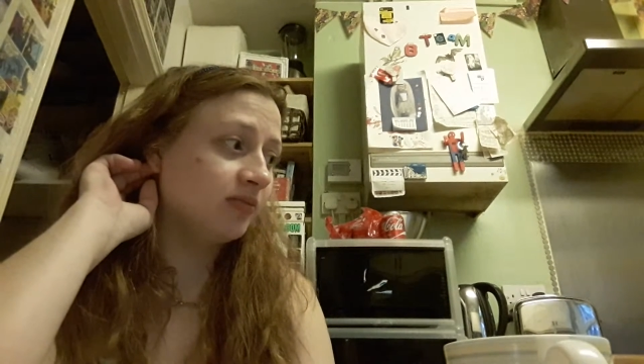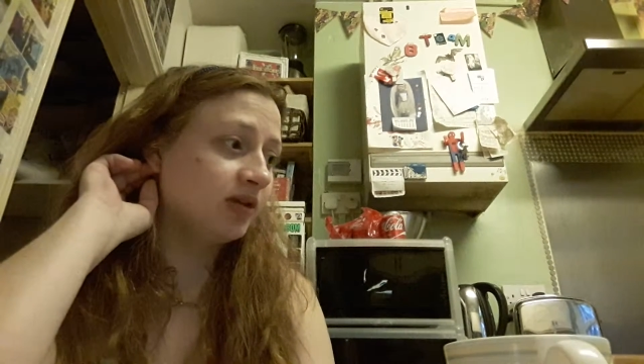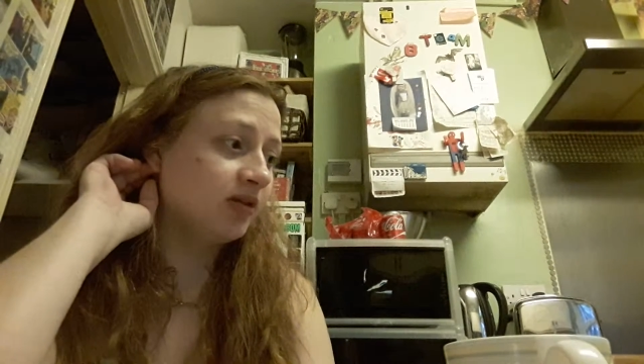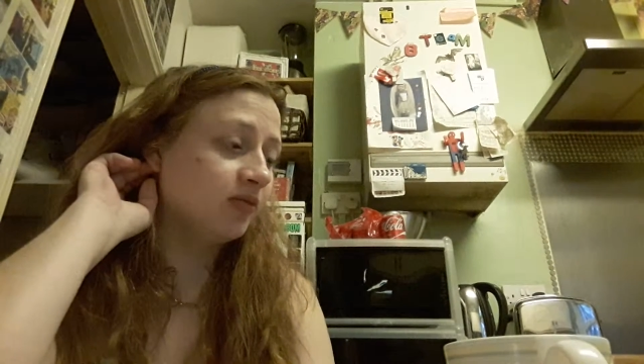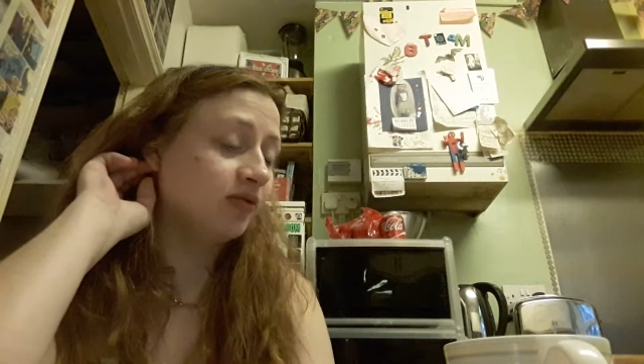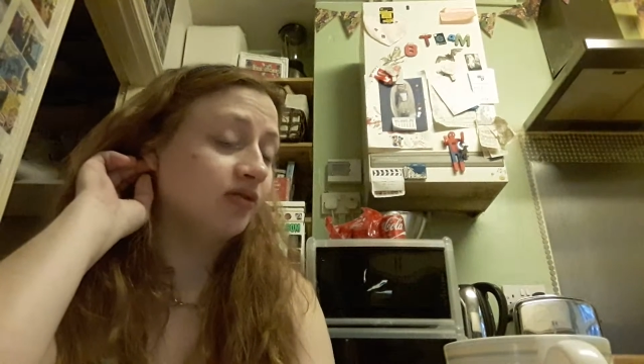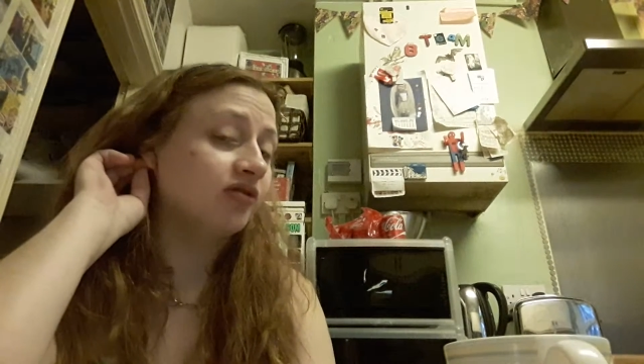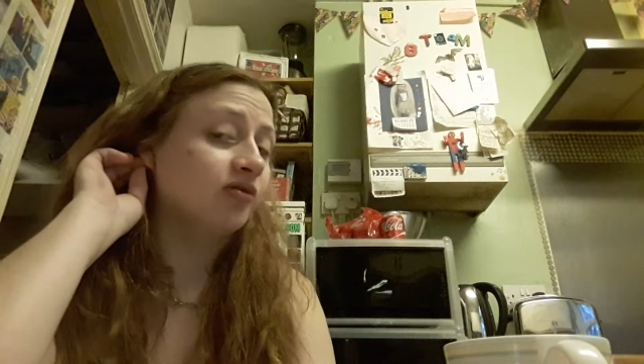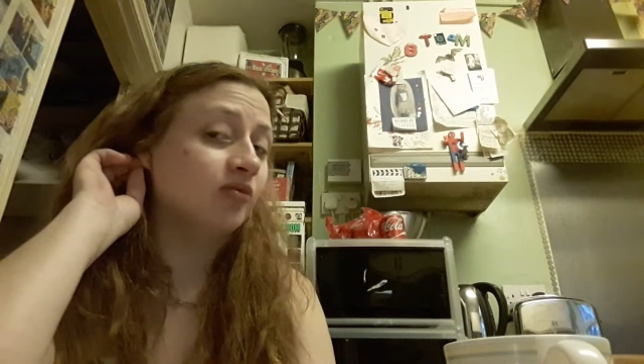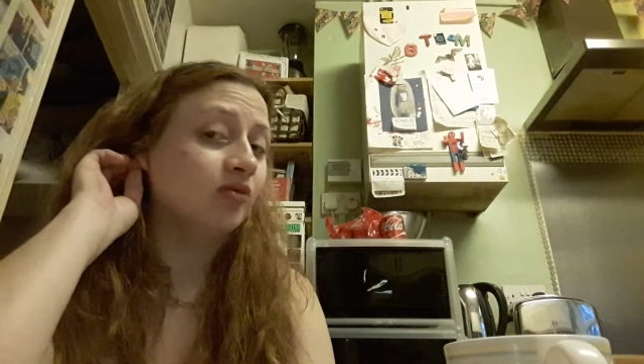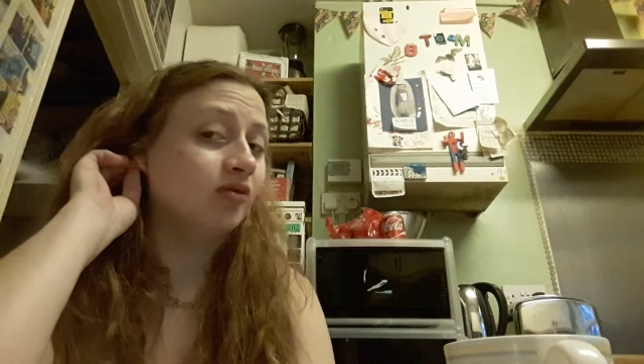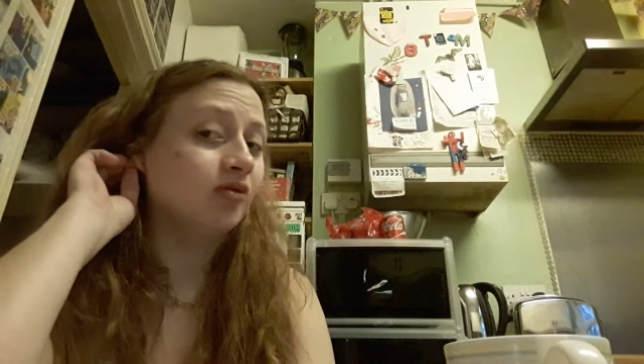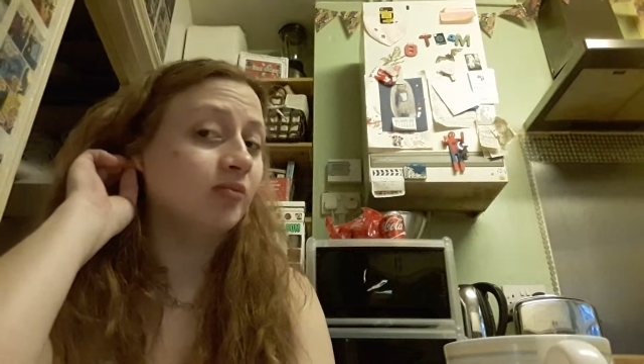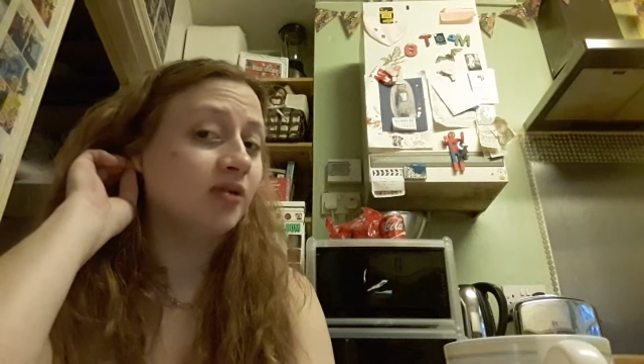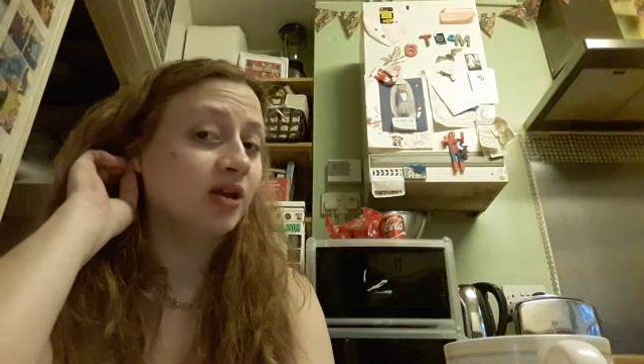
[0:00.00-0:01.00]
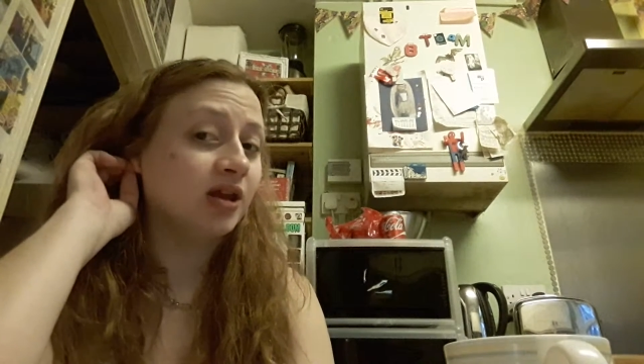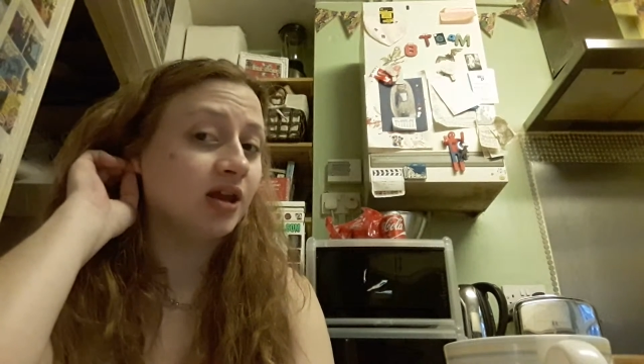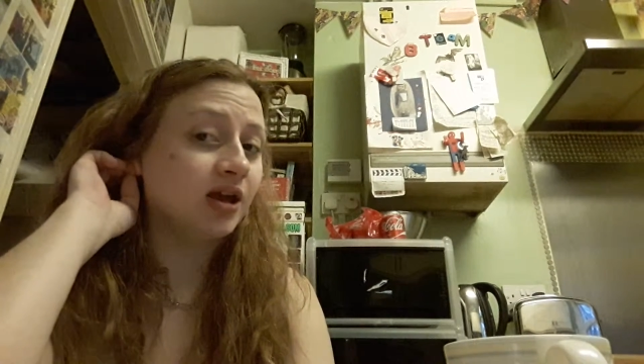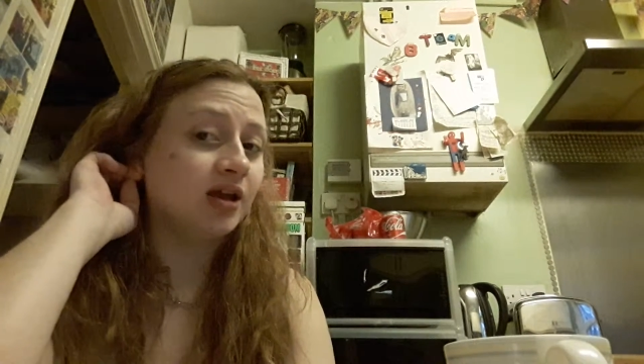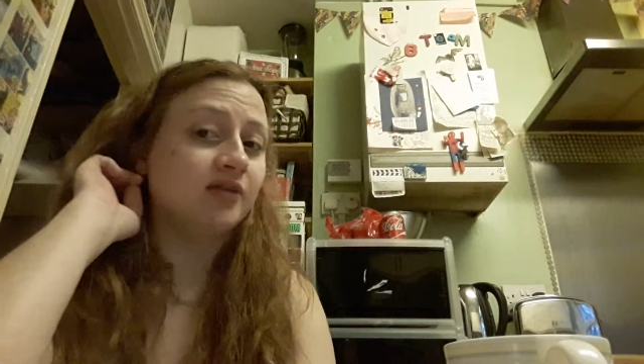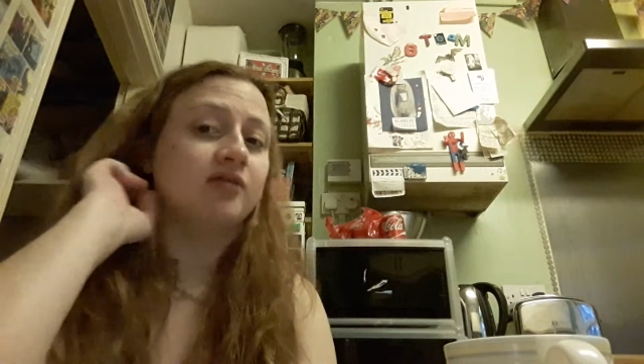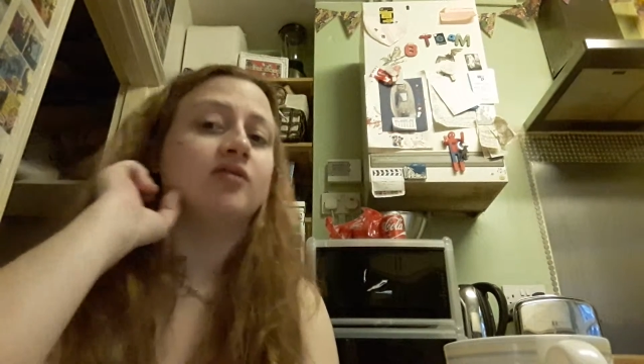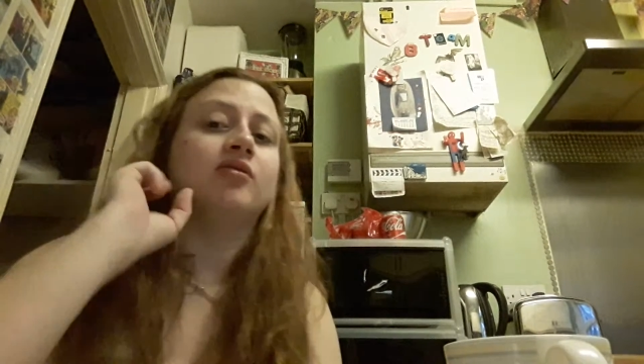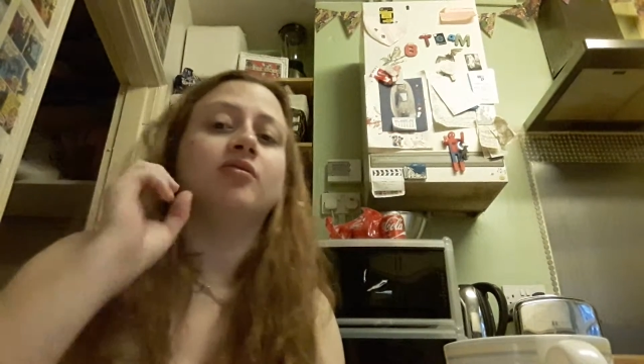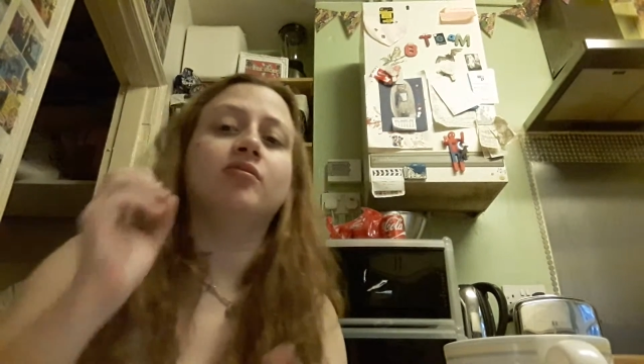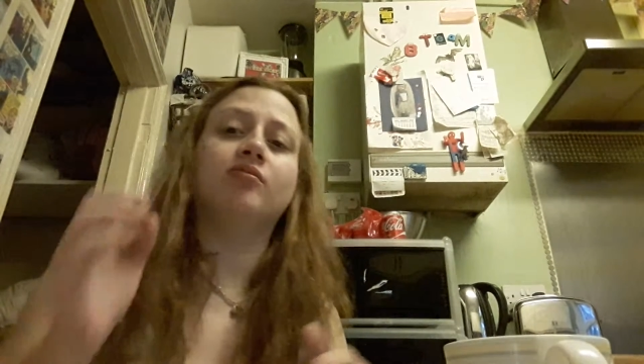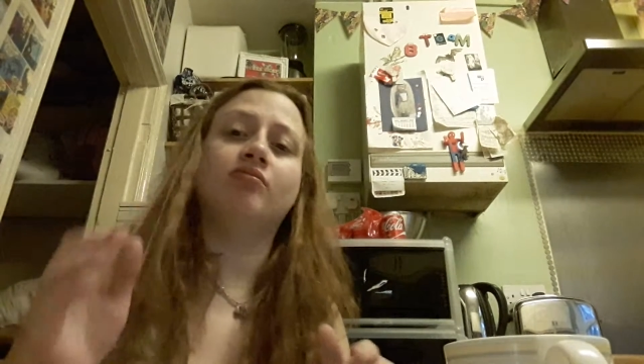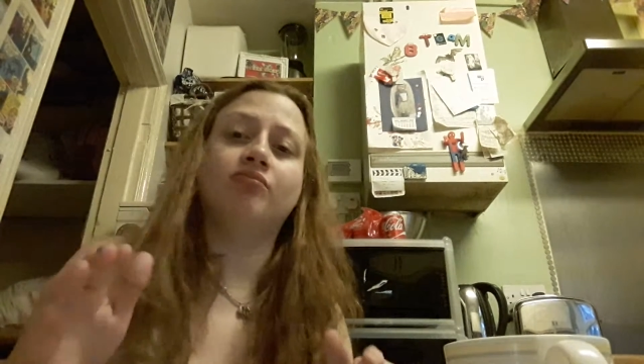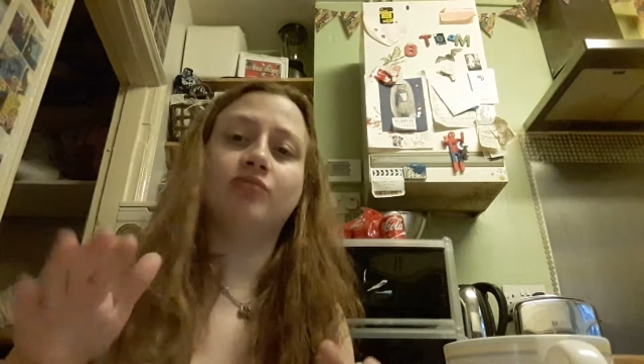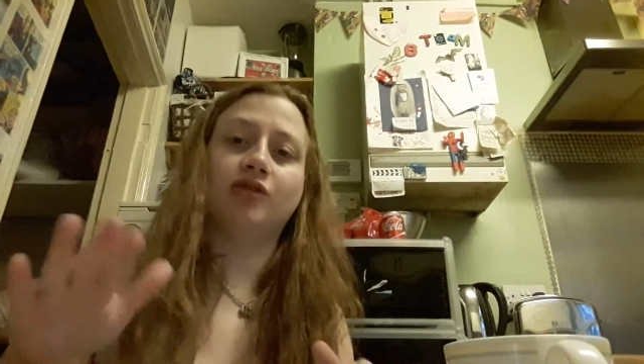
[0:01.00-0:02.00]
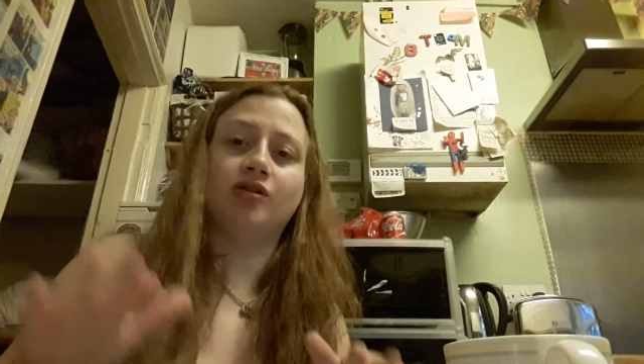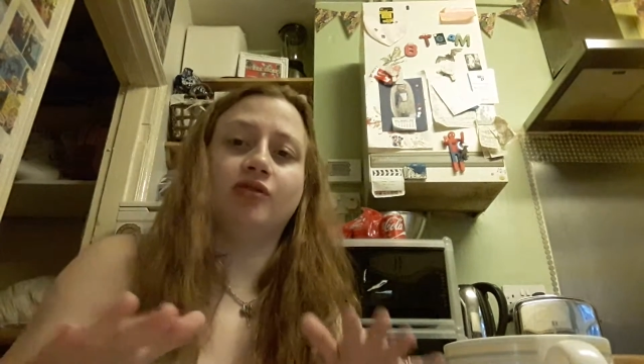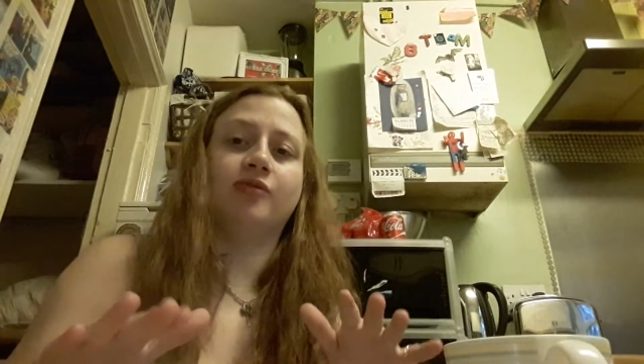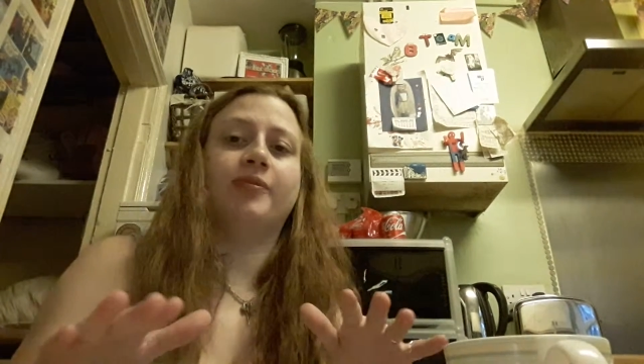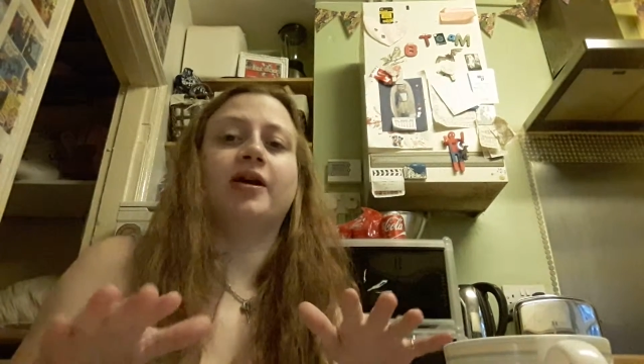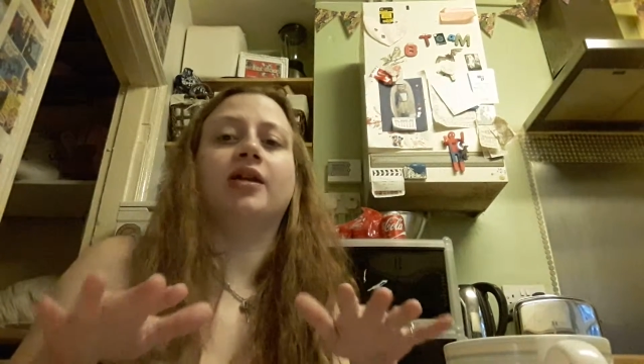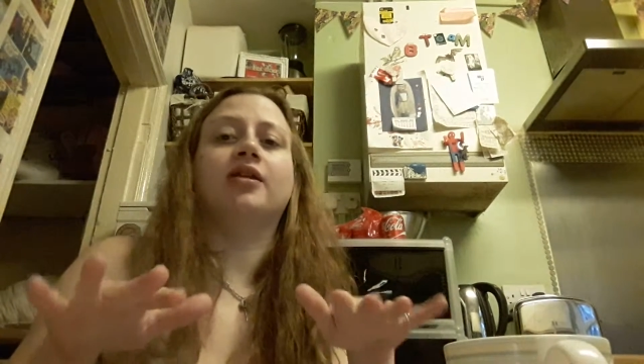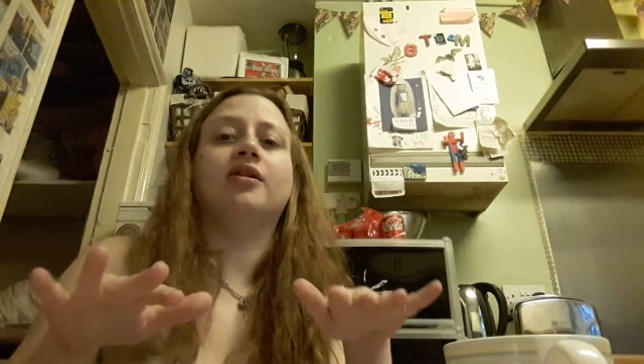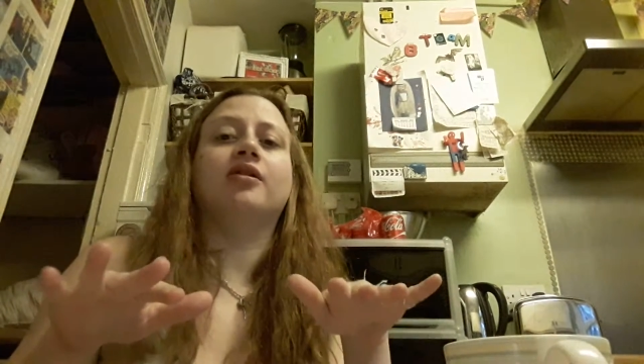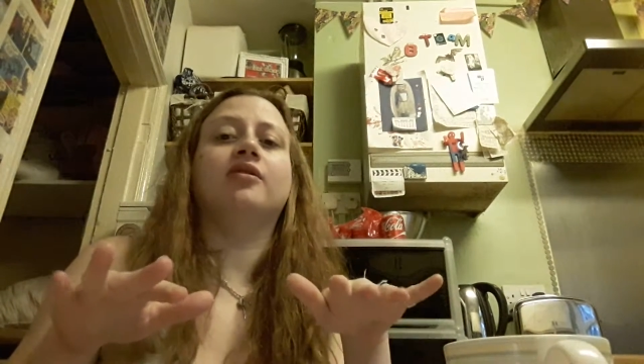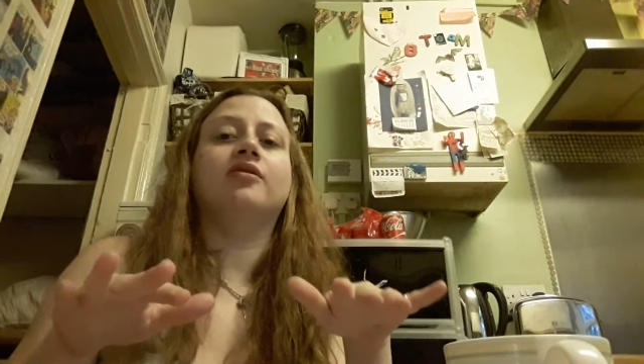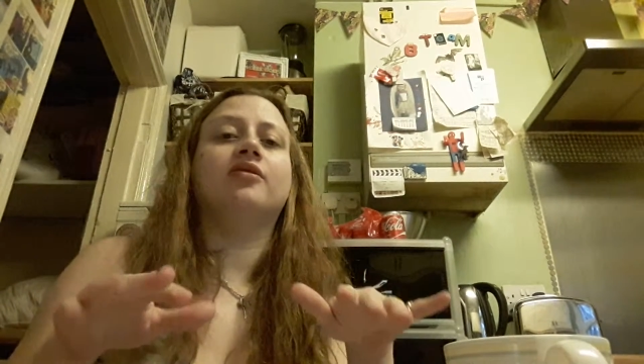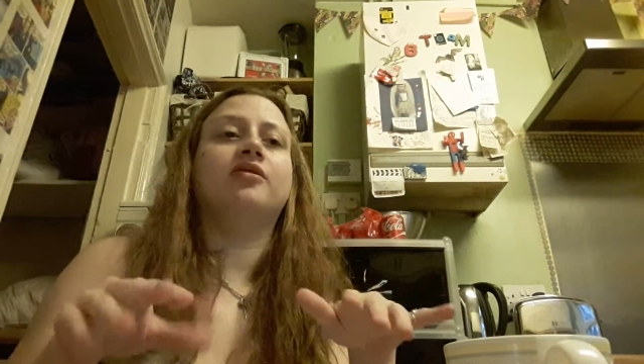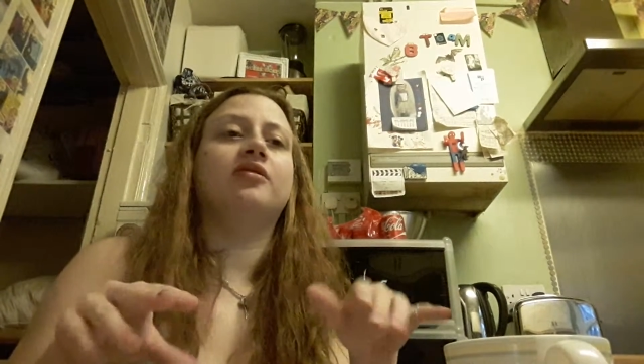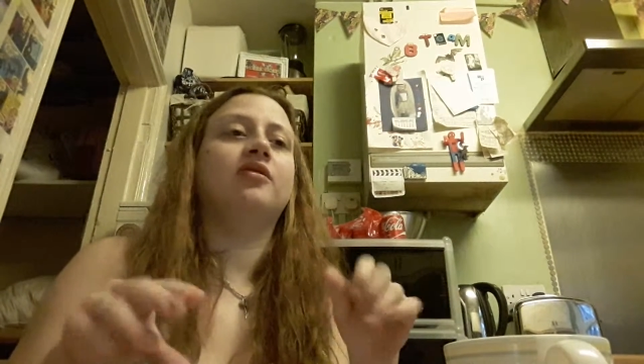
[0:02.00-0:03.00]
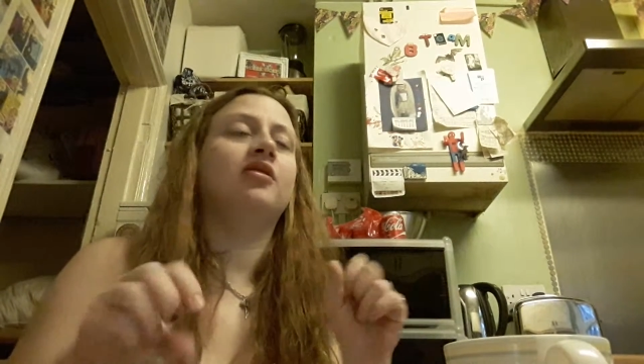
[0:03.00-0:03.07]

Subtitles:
He wants to walk, but he hasn't got the balance.